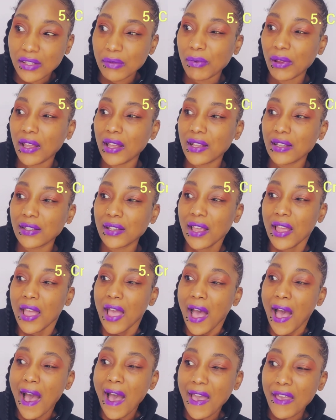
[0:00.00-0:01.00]
because
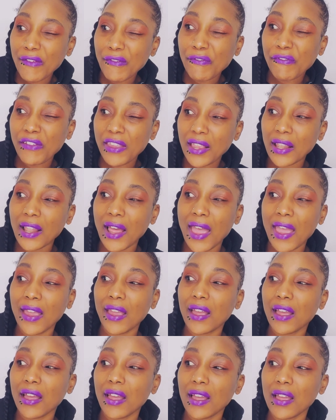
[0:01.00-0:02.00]
I feel
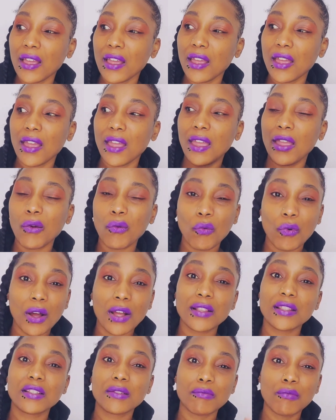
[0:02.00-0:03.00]
like it
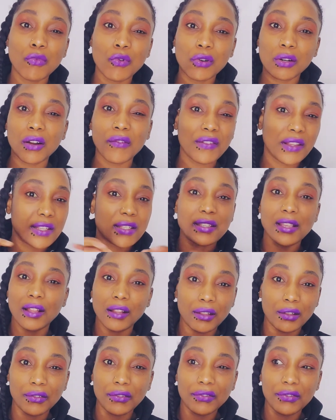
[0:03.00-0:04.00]
wants more of
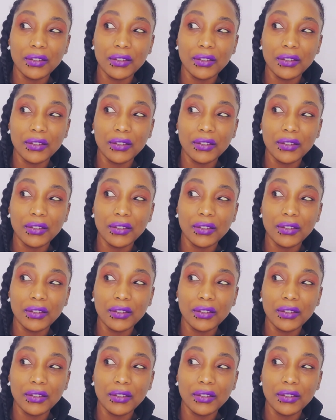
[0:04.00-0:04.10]
itself.